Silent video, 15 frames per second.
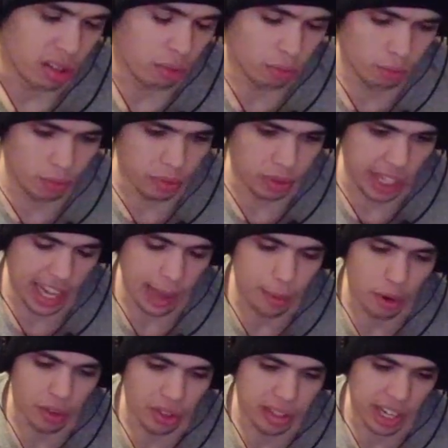and they
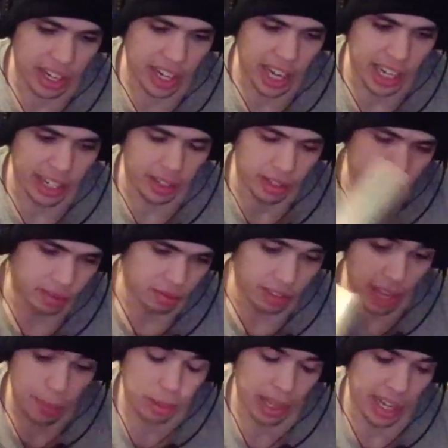came over to stay a night, and
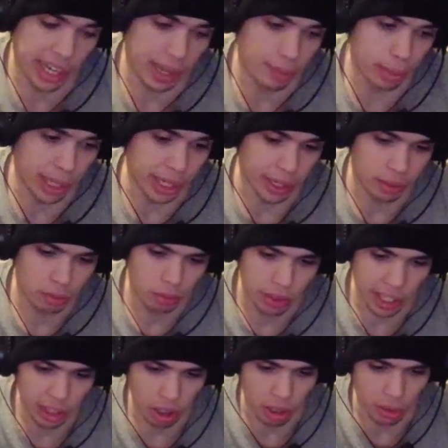they played it and beat it.
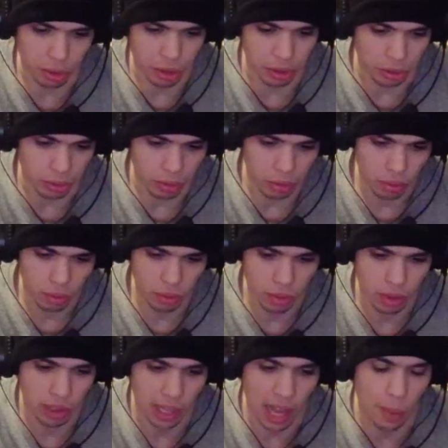They thought it was cool.
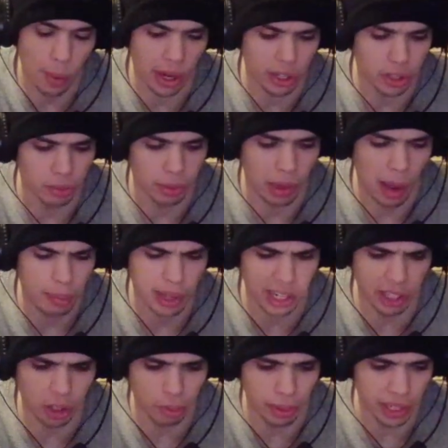I watched them. I played
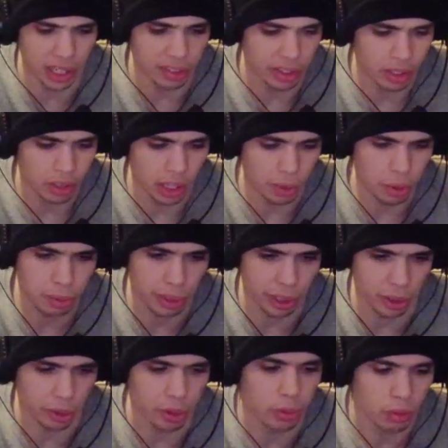a little bit of it. It was pretty
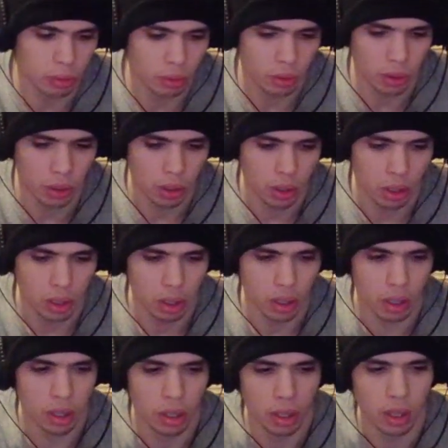cool.
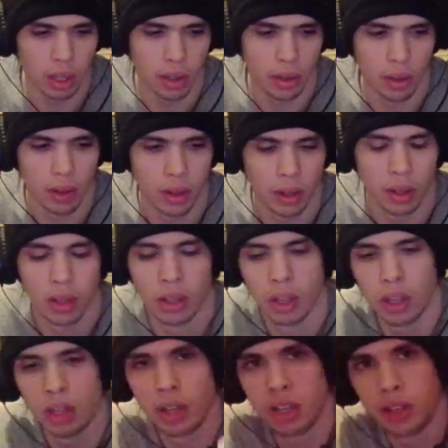
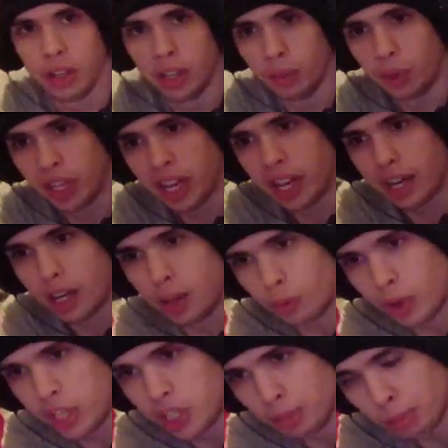Then we got
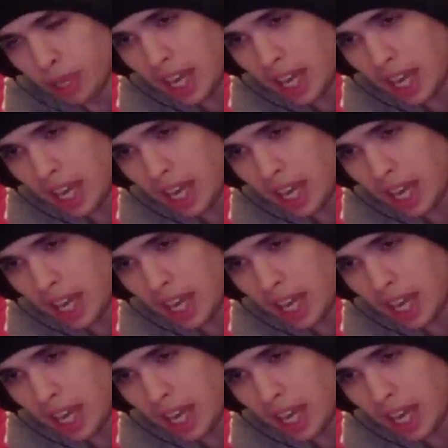Rage and